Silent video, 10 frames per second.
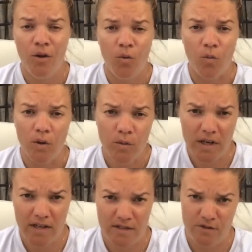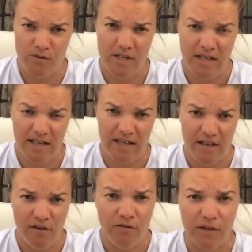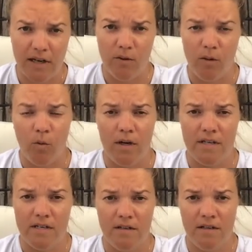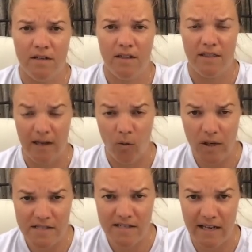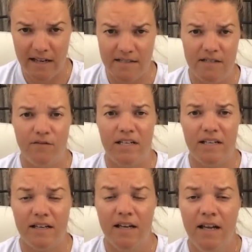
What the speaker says: What we're going to do today for our One Thing Wednesday activity